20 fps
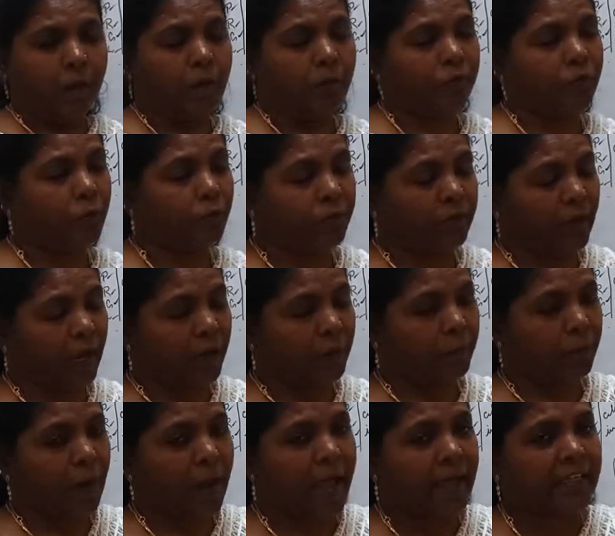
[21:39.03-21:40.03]
If you
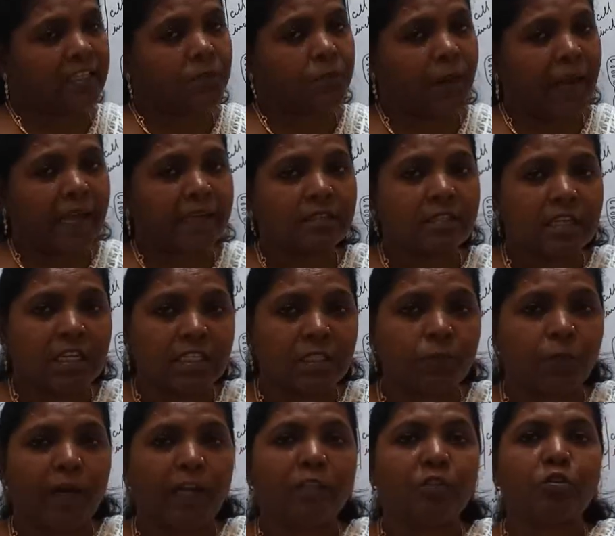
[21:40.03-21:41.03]
take plants
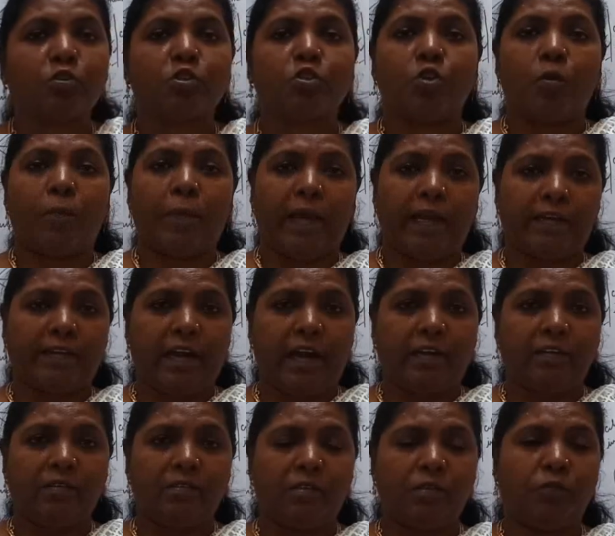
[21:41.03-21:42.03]
respire to stomata.